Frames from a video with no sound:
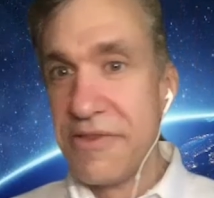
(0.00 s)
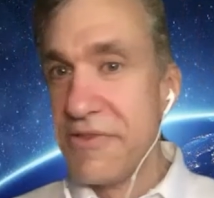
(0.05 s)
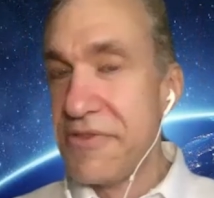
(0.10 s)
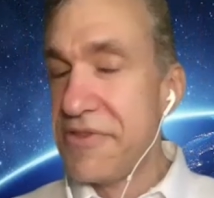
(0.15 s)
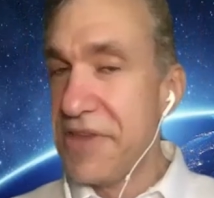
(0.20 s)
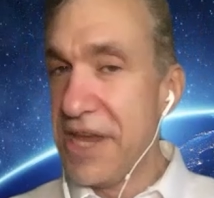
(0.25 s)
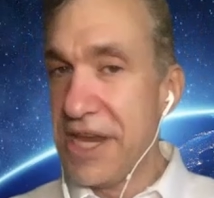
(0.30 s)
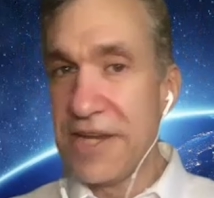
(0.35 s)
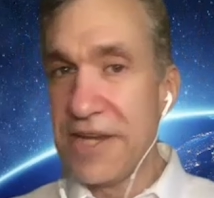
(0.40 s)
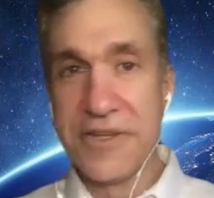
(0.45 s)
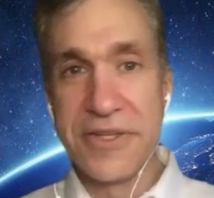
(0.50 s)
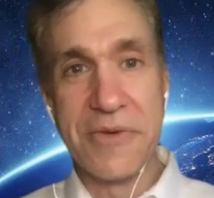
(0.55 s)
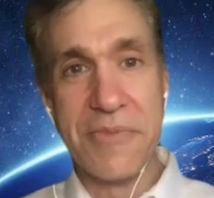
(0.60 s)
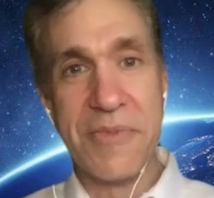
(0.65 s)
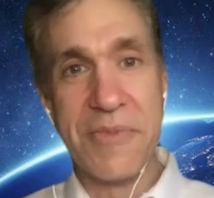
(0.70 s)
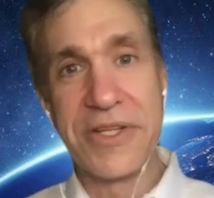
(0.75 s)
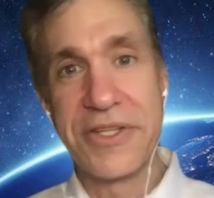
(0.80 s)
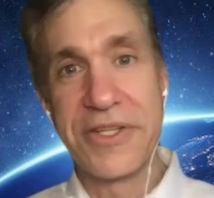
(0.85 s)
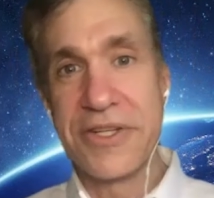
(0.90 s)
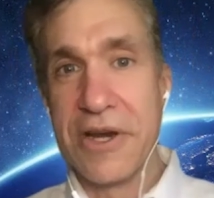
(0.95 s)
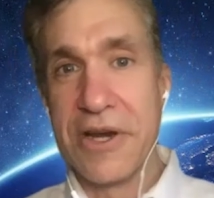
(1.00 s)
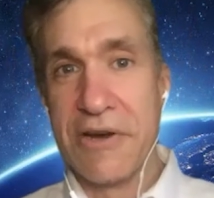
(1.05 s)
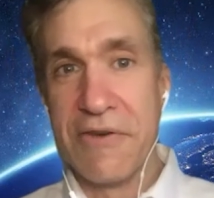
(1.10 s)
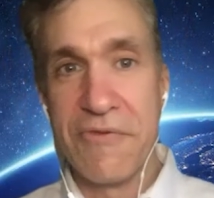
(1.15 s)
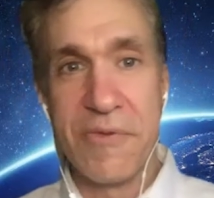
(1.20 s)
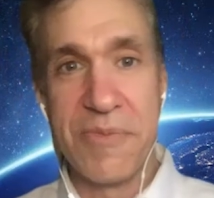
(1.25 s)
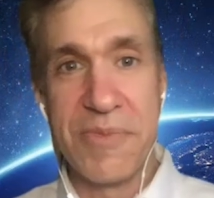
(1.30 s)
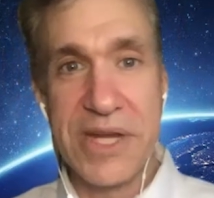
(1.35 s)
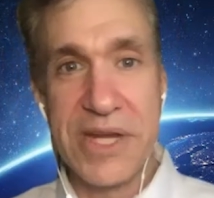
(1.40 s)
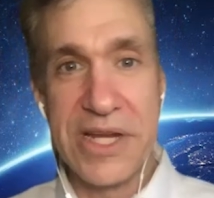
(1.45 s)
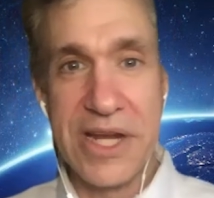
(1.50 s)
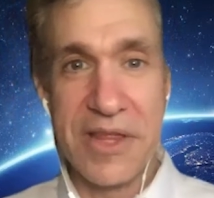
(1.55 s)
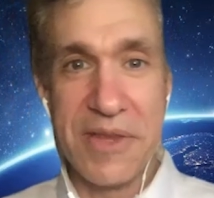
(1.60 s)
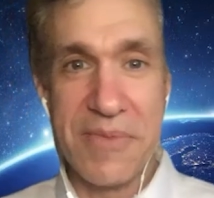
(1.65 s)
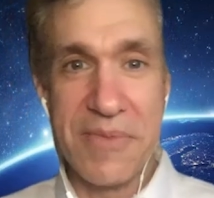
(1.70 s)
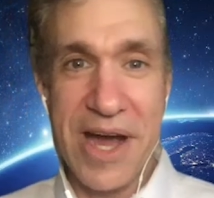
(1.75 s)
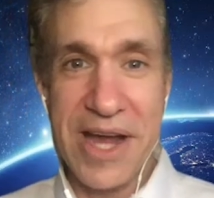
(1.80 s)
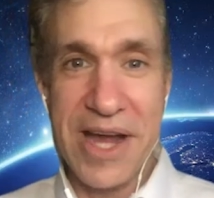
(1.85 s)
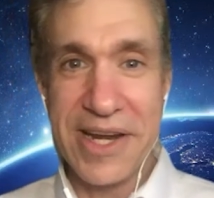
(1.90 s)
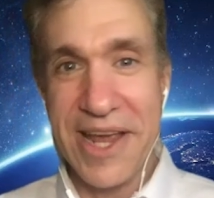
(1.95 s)
Thank you so much, Darren, for being on the
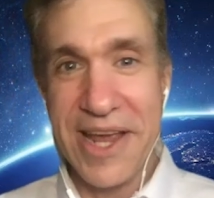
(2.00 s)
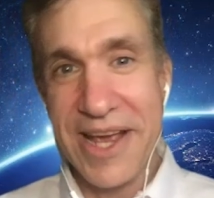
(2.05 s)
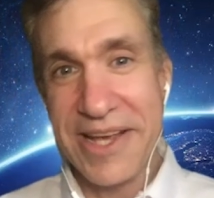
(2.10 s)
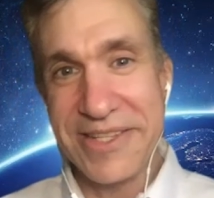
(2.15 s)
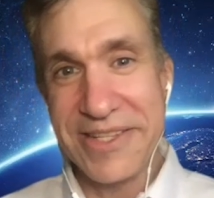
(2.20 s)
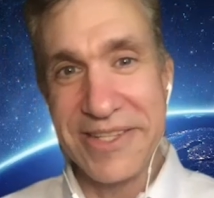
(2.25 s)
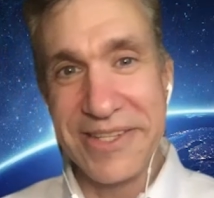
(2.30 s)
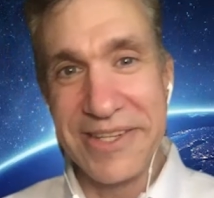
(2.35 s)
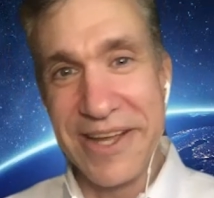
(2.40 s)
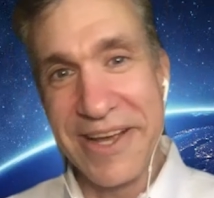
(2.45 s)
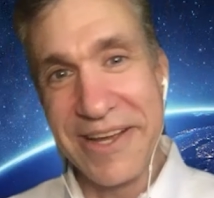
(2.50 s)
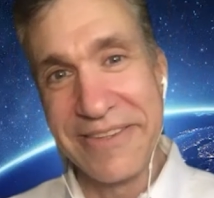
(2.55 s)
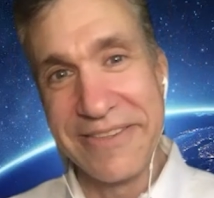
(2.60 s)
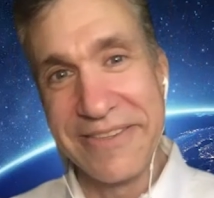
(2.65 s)
podcast today.